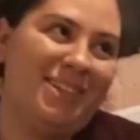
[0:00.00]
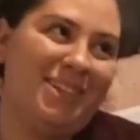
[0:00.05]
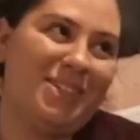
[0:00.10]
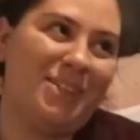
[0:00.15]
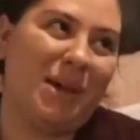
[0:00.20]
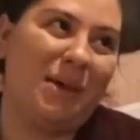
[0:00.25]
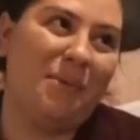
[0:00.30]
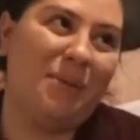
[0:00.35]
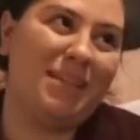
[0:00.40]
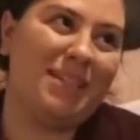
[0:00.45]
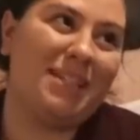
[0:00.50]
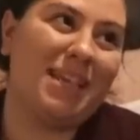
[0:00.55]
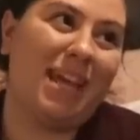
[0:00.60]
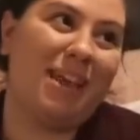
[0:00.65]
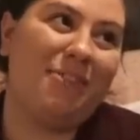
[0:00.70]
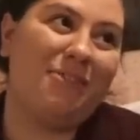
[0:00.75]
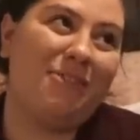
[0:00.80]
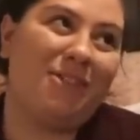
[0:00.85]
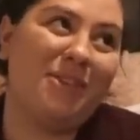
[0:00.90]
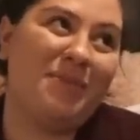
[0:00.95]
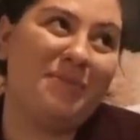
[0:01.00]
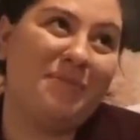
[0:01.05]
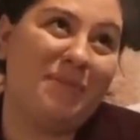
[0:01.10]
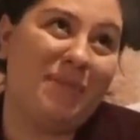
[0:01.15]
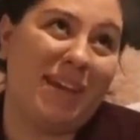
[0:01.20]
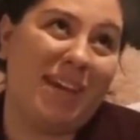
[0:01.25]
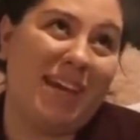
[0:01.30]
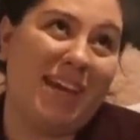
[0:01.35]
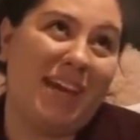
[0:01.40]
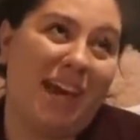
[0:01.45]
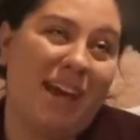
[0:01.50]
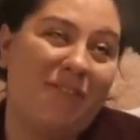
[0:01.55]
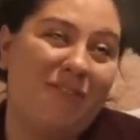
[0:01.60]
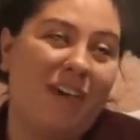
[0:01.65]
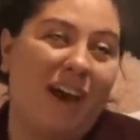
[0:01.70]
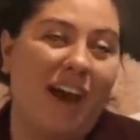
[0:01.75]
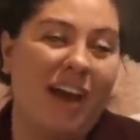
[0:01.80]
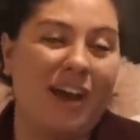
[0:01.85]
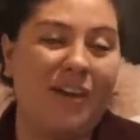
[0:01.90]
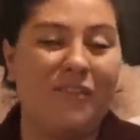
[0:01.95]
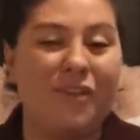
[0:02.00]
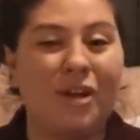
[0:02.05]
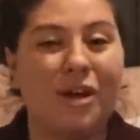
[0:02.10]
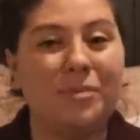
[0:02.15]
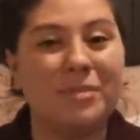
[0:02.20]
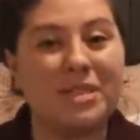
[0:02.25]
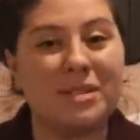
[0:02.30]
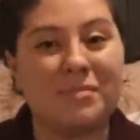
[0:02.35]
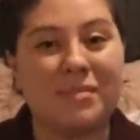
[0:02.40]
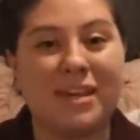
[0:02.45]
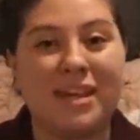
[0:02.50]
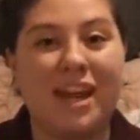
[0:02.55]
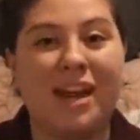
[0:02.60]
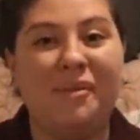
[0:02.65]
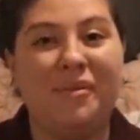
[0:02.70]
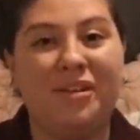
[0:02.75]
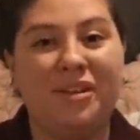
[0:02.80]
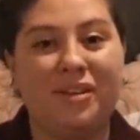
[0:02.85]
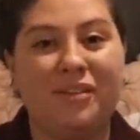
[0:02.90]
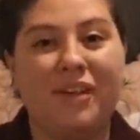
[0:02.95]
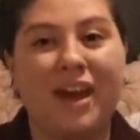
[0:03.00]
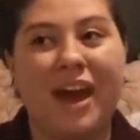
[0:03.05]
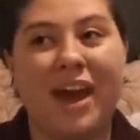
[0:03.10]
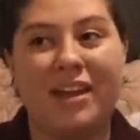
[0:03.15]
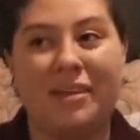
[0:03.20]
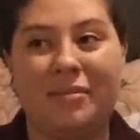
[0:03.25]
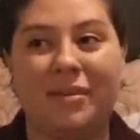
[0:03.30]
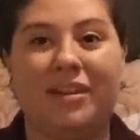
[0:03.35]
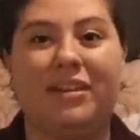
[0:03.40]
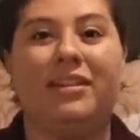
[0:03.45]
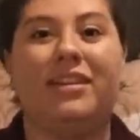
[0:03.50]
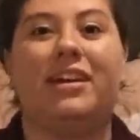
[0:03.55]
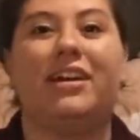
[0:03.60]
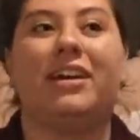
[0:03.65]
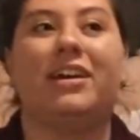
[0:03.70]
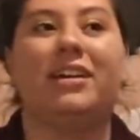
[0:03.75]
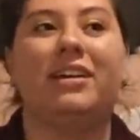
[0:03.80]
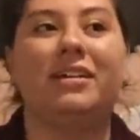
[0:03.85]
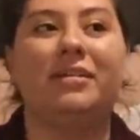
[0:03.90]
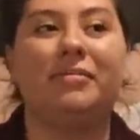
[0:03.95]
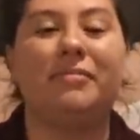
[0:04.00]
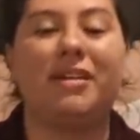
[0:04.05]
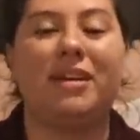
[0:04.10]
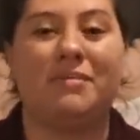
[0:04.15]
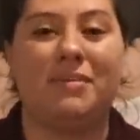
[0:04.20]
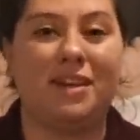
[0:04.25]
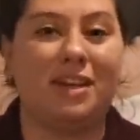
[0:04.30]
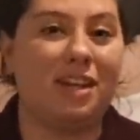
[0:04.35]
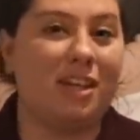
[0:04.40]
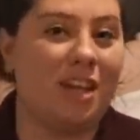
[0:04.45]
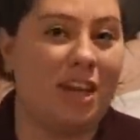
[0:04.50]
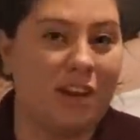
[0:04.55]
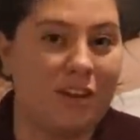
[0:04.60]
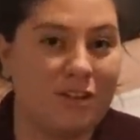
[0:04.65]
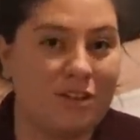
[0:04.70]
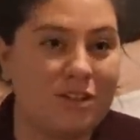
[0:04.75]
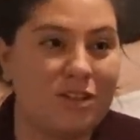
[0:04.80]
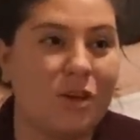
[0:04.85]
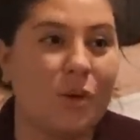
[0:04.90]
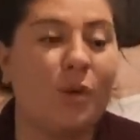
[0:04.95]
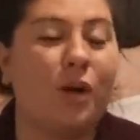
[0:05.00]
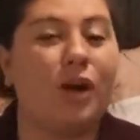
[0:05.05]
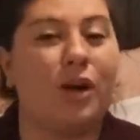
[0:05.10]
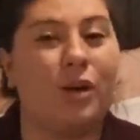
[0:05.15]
So I would say for me, I, if it were up to me, I would have had Amelia maybe a year or so